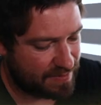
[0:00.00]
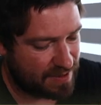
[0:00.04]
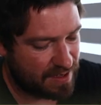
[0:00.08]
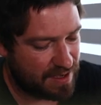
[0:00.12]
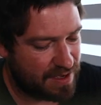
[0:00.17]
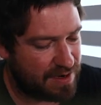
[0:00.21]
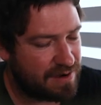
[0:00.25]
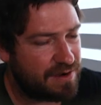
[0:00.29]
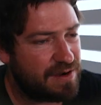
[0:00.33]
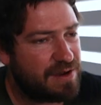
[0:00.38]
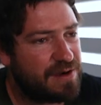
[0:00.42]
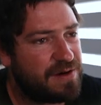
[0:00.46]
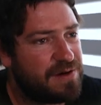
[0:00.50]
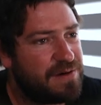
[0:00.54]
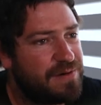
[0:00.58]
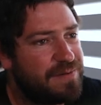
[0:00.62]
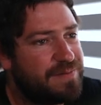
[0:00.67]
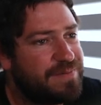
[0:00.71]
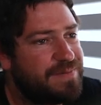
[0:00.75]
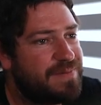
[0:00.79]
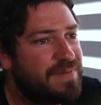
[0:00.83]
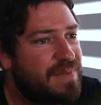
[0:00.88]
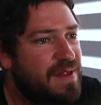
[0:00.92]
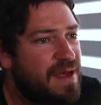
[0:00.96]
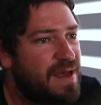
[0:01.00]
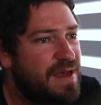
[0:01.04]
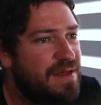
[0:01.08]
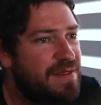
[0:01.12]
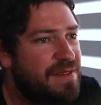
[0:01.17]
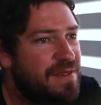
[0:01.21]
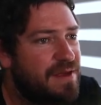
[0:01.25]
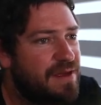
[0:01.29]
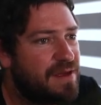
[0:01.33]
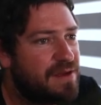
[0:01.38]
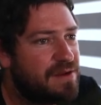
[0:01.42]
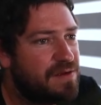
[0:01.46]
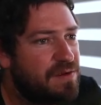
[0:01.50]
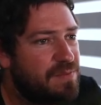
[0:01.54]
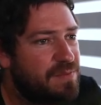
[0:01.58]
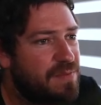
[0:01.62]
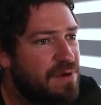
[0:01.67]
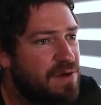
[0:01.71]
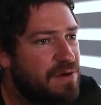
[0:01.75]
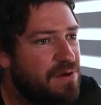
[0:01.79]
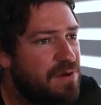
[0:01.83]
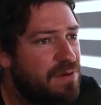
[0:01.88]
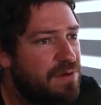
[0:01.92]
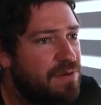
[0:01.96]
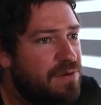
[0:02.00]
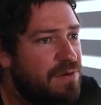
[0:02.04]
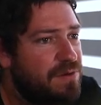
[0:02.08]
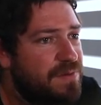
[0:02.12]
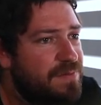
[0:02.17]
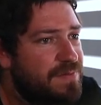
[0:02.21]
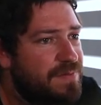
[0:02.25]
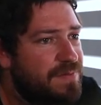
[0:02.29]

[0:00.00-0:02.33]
I don't know, I think it could be cool.